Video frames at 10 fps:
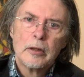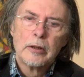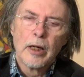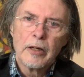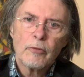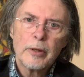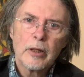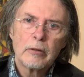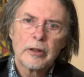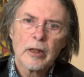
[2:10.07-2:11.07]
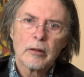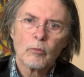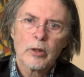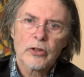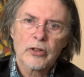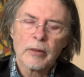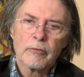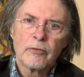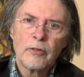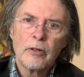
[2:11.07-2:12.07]
Now, if we go down 1 step
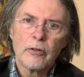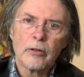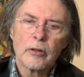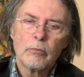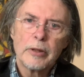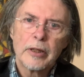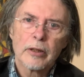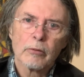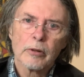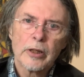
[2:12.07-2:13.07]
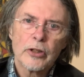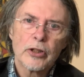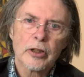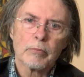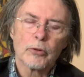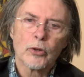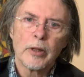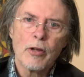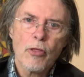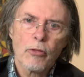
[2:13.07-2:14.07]
further, we get a relationship
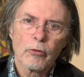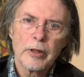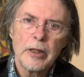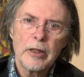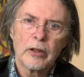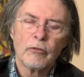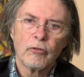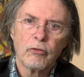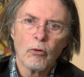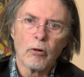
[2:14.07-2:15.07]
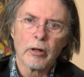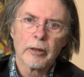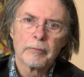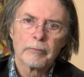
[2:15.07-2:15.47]
between 3 and 4.